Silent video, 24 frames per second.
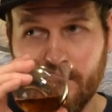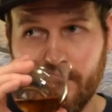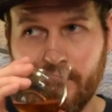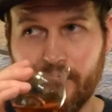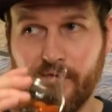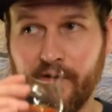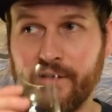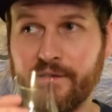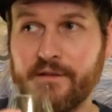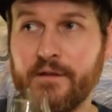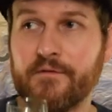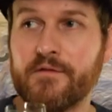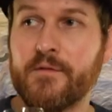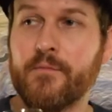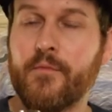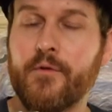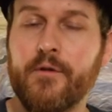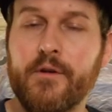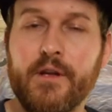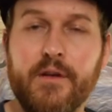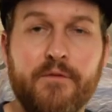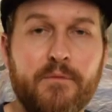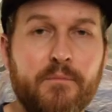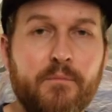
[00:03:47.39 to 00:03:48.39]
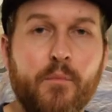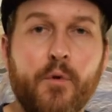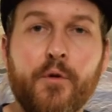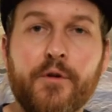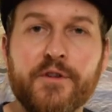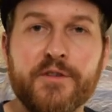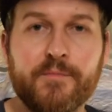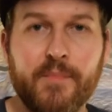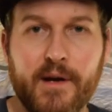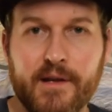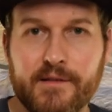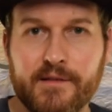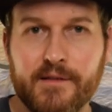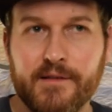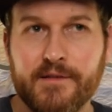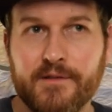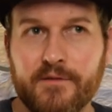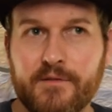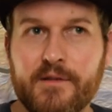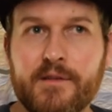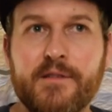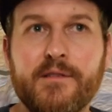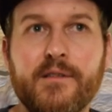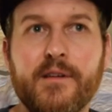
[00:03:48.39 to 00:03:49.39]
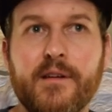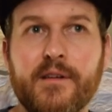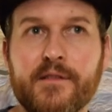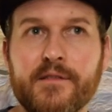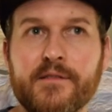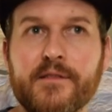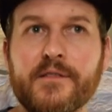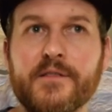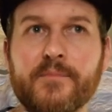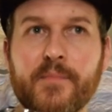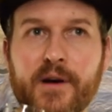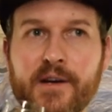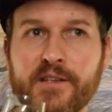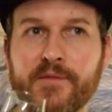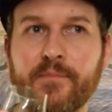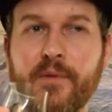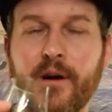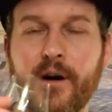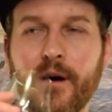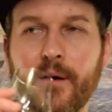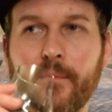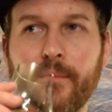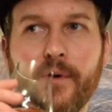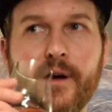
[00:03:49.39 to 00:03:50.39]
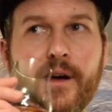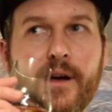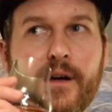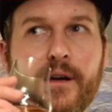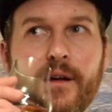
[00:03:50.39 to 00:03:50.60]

Brings out some more, even more spices. So this thing is a spice bomb.